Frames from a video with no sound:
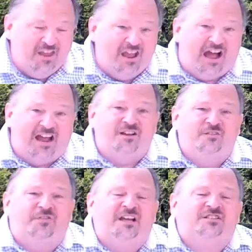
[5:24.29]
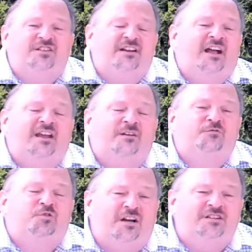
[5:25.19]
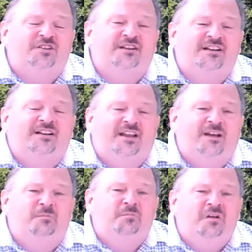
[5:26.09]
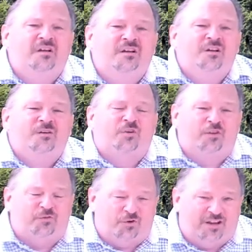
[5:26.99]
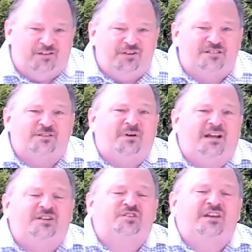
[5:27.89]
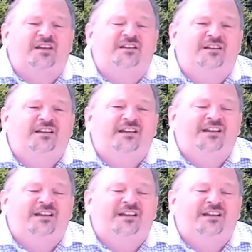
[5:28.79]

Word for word: I confess that I have trusted in Him for the forgiveness of my sin.